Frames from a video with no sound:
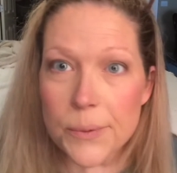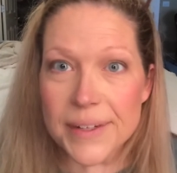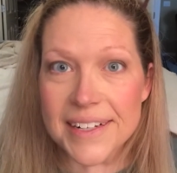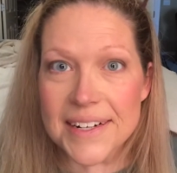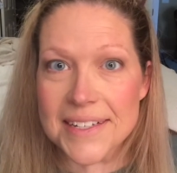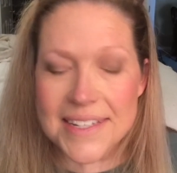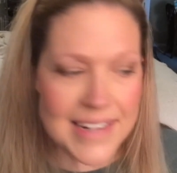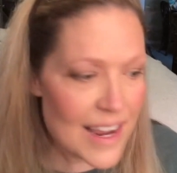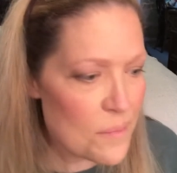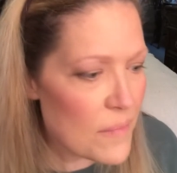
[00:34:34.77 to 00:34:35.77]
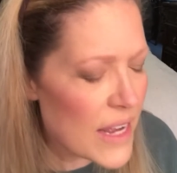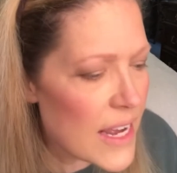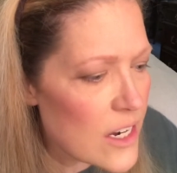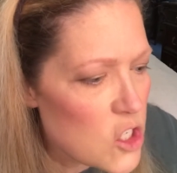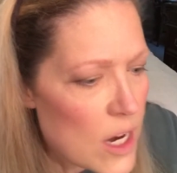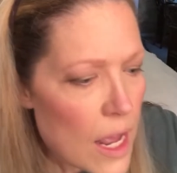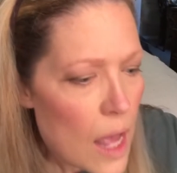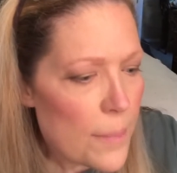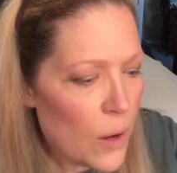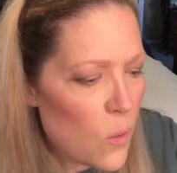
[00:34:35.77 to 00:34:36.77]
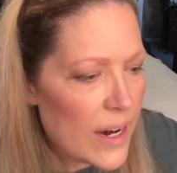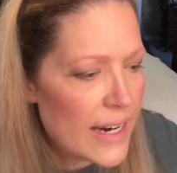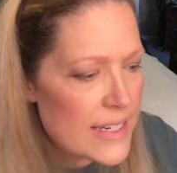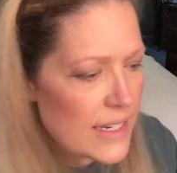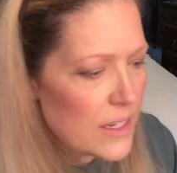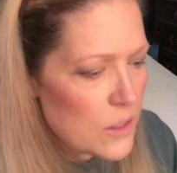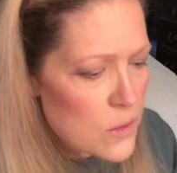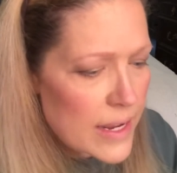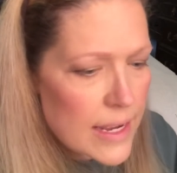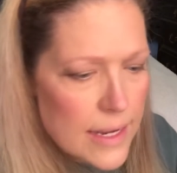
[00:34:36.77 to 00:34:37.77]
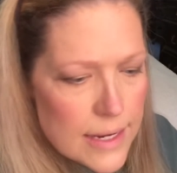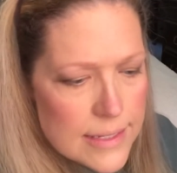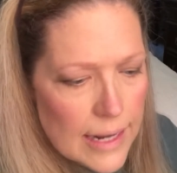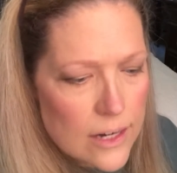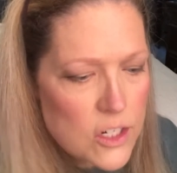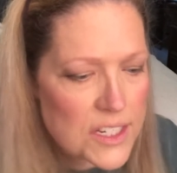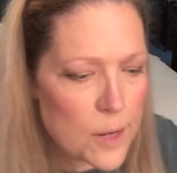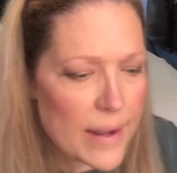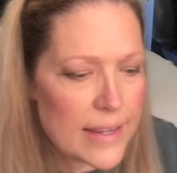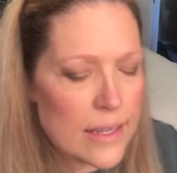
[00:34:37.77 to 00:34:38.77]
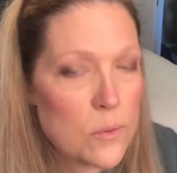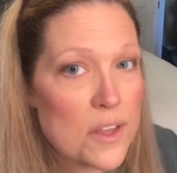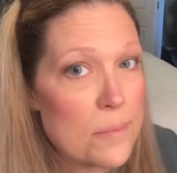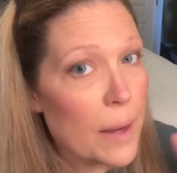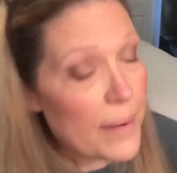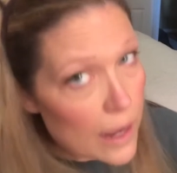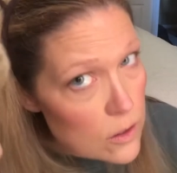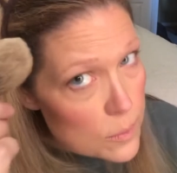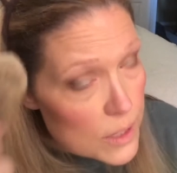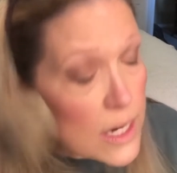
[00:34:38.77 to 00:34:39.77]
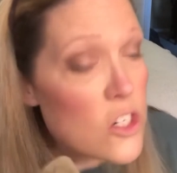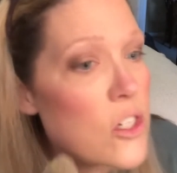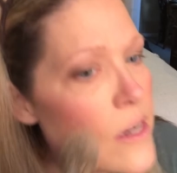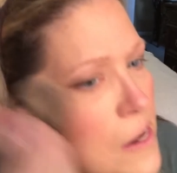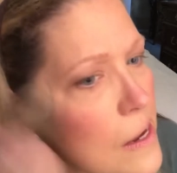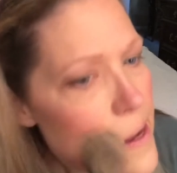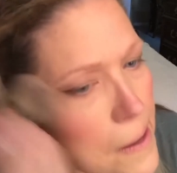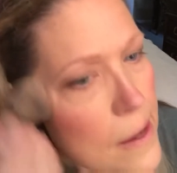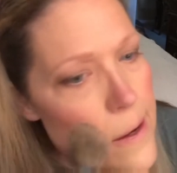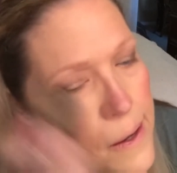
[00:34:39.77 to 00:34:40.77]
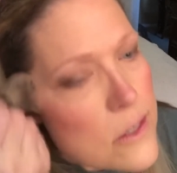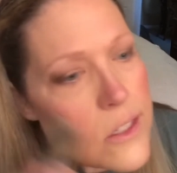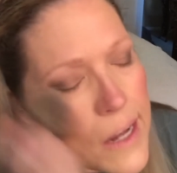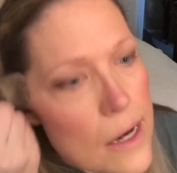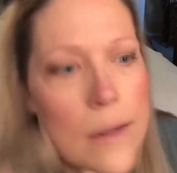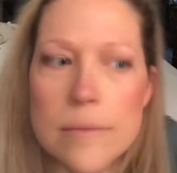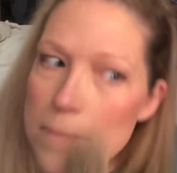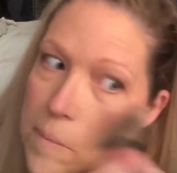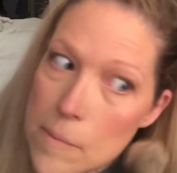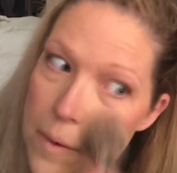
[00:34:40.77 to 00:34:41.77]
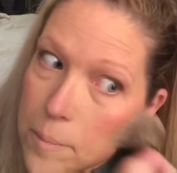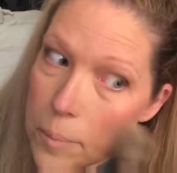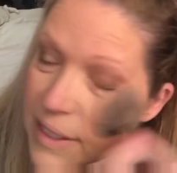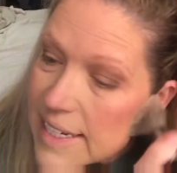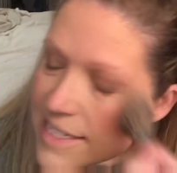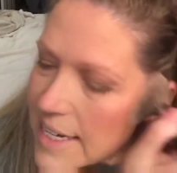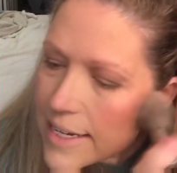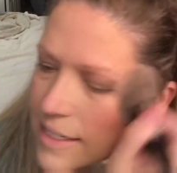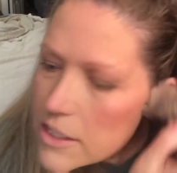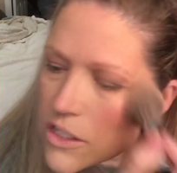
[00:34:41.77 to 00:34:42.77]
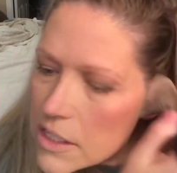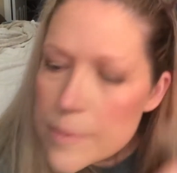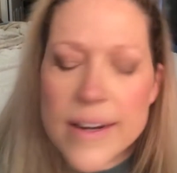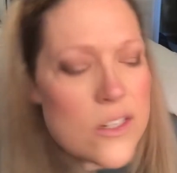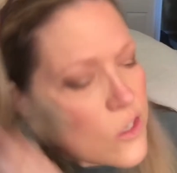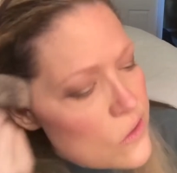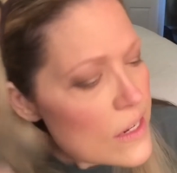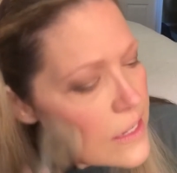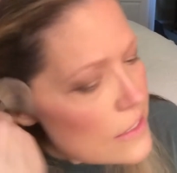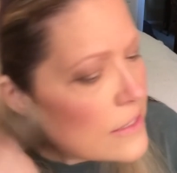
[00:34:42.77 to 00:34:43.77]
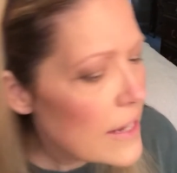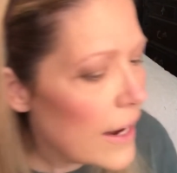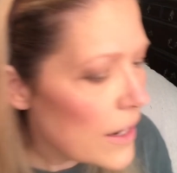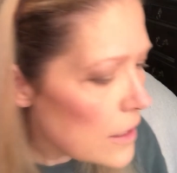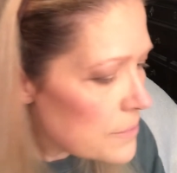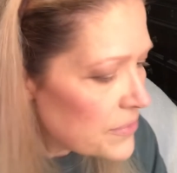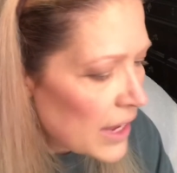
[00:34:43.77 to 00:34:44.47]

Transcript: so it really doesn't take much. But what I do is I just go back in with my powder brush and I just kind of blend it just to make sure that it's there.